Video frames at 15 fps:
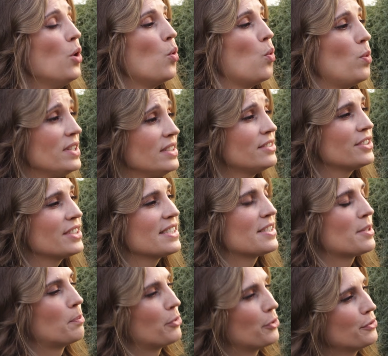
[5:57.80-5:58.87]
Winter is
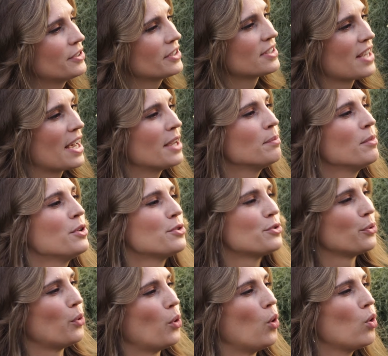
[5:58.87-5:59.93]
the perfect time
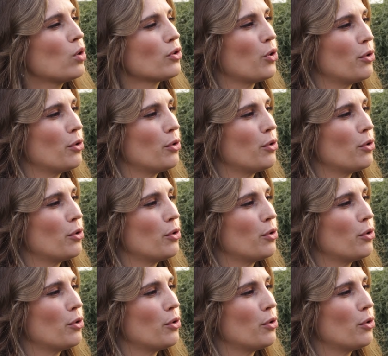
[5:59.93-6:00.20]
to hold